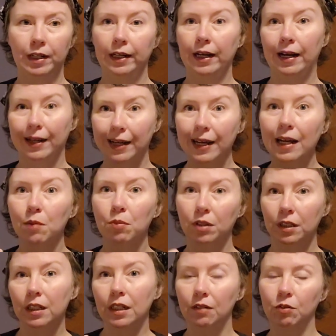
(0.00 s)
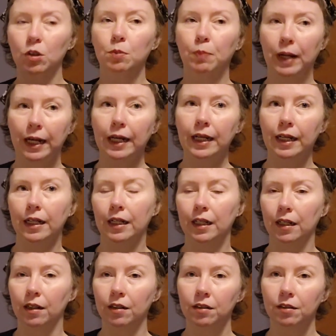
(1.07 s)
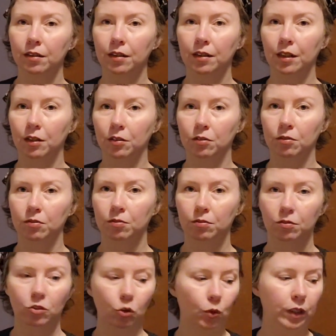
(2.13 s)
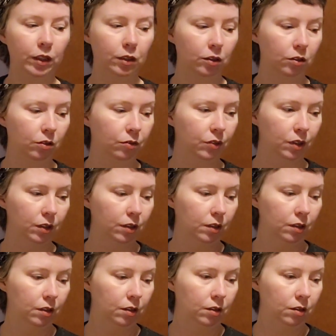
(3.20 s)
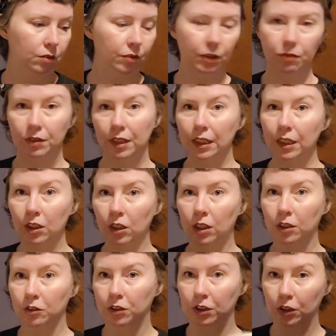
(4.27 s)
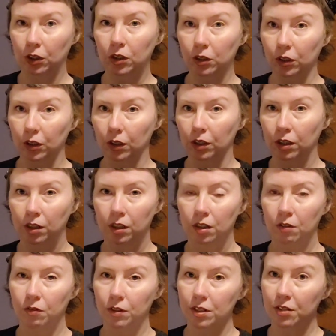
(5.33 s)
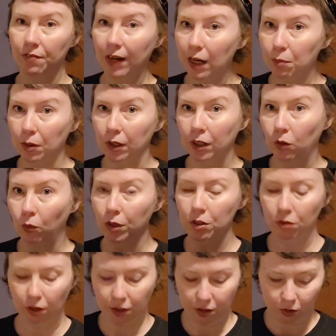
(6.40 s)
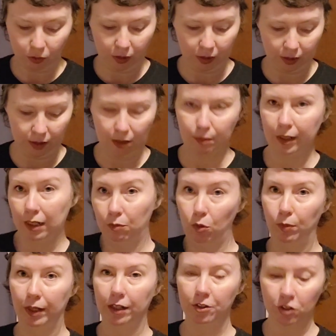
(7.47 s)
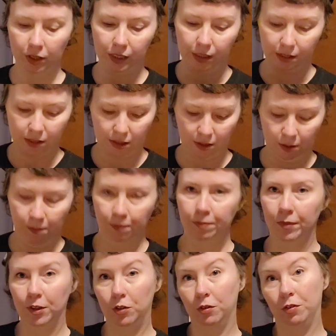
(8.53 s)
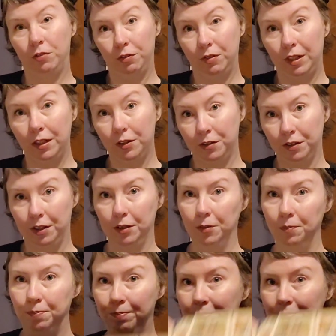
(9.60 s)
like, I can't believe you're paying, you know, $12, $15 a yard for this fabric. What are you going to do with it? And I'm like, I'm going to make a dress. This was 15 years ago.